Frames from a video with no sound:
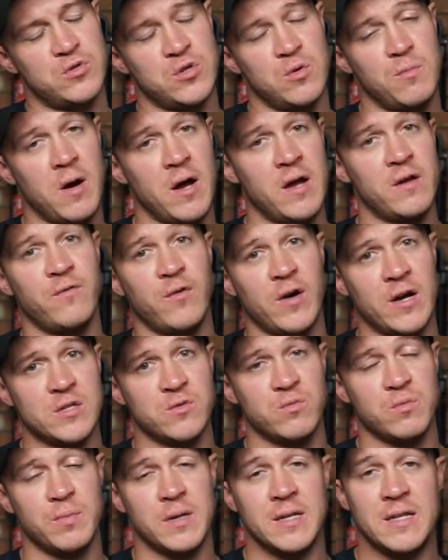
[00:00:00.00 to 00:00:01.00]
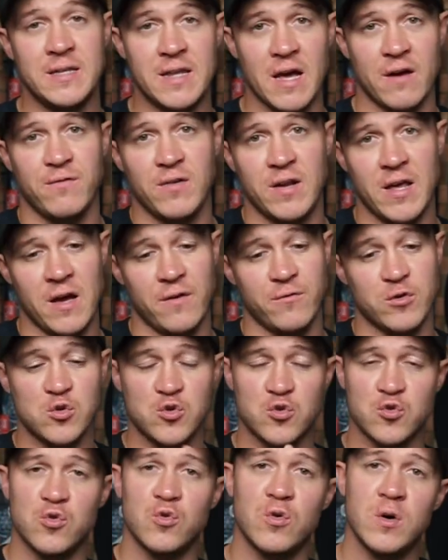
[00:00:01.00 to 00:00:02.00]
So my advice would be definitely have a
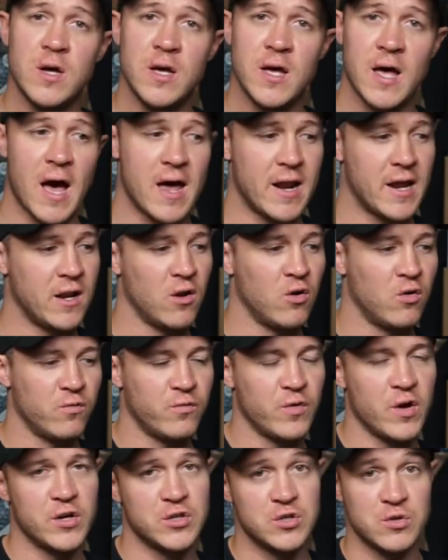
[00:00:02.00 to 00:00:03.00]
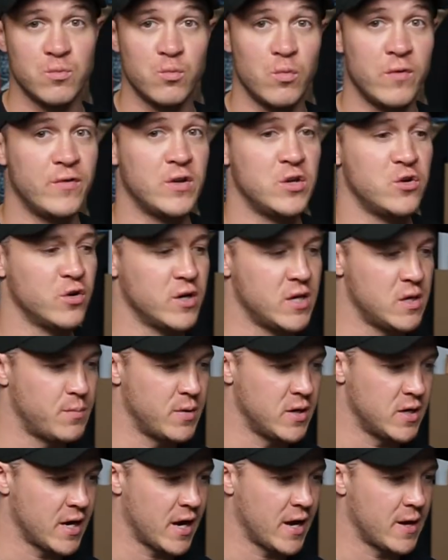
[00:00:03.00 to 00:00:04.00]
short and a long version within your
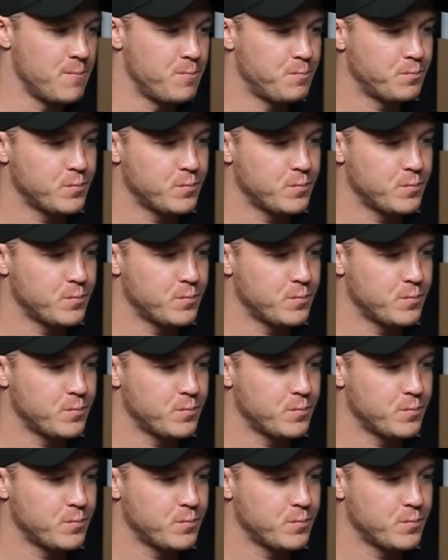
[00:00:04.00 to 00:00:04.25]
EPK.